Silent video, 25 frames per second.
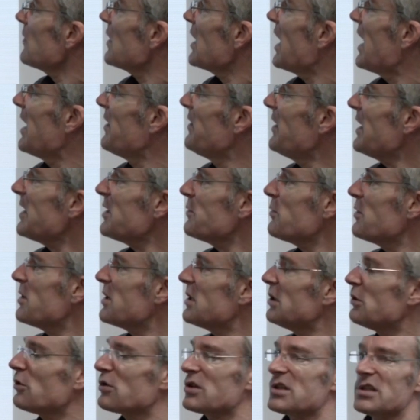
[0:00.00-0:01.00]
And that's what it
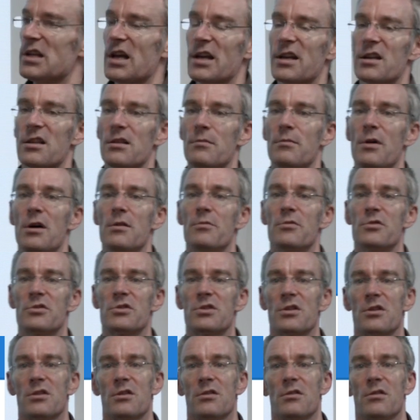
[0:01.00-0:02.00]
looks like at the
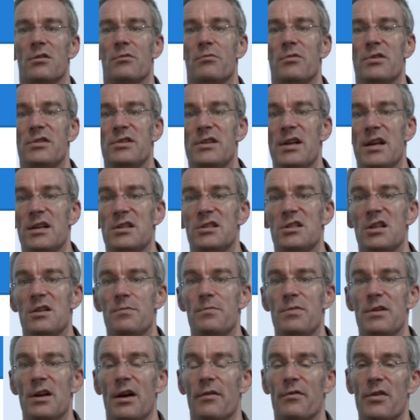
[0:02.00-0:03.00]
moment with
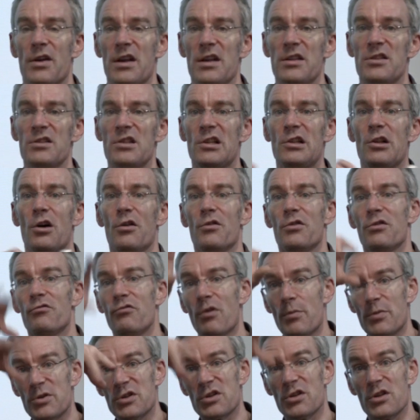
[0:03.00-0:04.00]
DHCP. I've hidden a lot of the
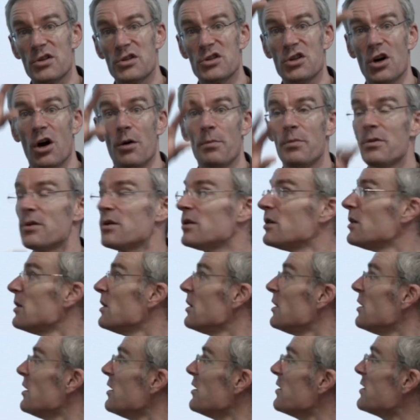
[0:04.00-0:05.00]
rubbish at the top.
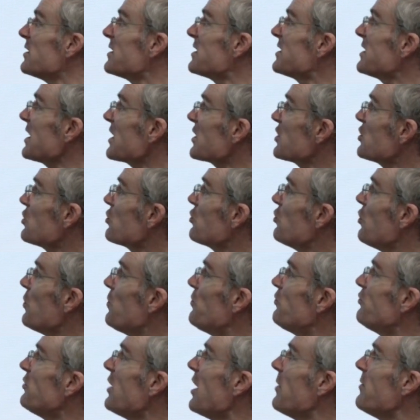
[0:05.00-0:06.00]
There's a section
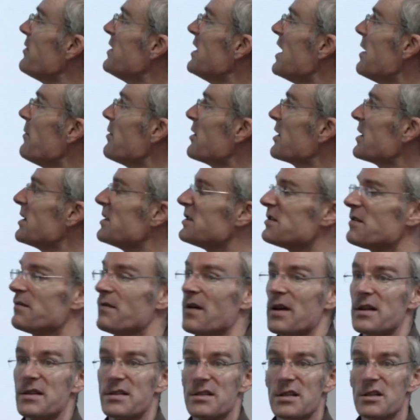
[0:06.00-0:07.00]
called Primary Network
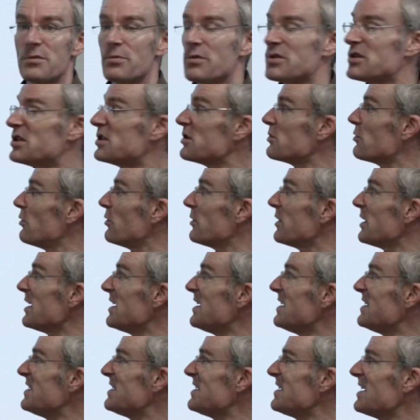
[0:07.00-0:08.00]
Interfaces, which is called
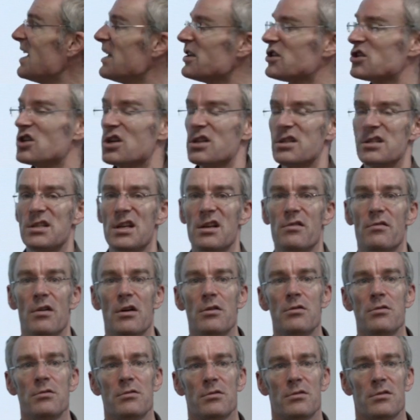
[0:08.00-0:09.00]

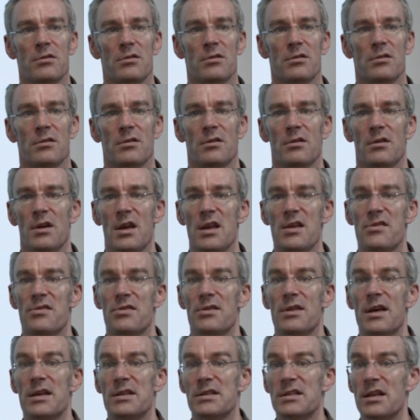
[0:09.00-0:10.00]
ETH0,
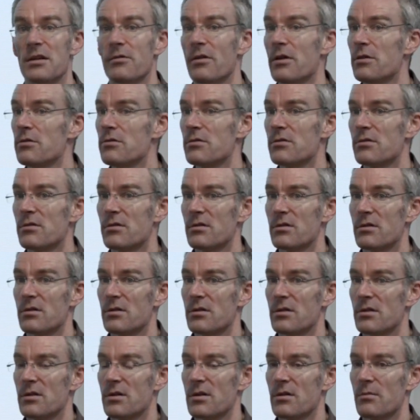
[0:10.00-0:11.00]
Ethernet 0.
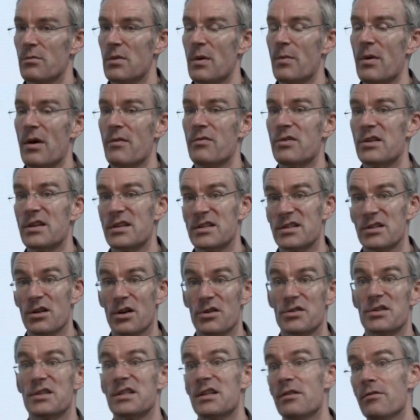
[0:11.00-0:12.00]
Remember, everything
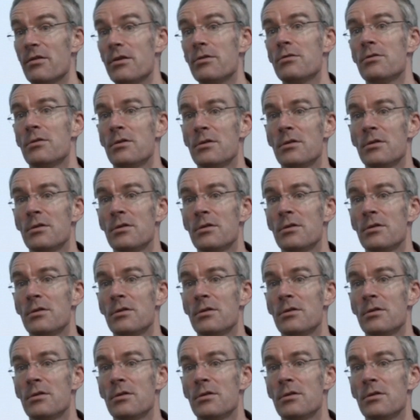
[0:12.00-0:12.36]
starts at 0.